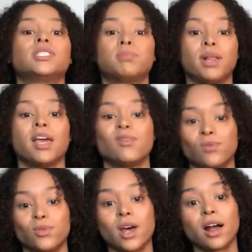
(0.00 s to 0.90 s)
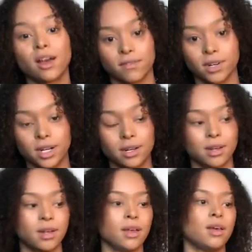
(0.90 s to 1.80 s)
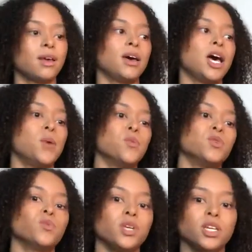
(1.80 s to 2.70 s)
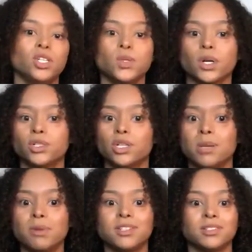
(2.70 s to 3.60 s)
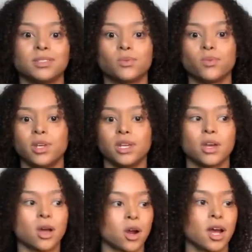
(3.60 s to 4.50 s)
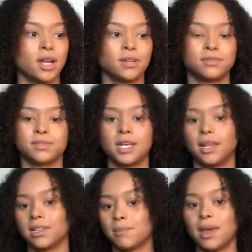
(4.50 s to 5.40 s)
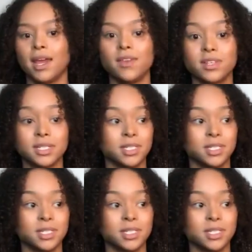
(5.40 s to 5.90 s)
plan will not cover it. When we do our treatments, we are kind of telling them, hey, this